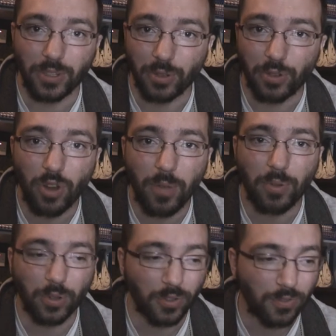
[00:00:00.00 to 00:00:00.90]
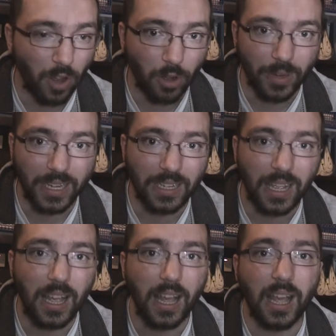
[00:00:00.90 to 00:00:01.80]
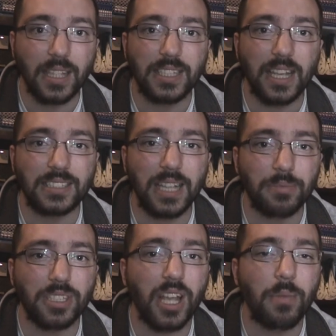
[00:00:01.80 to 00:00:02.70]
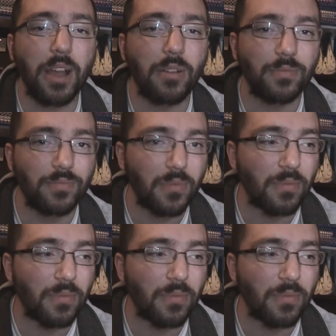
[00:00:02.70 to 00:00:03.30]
your crop or the following set of stems that come out,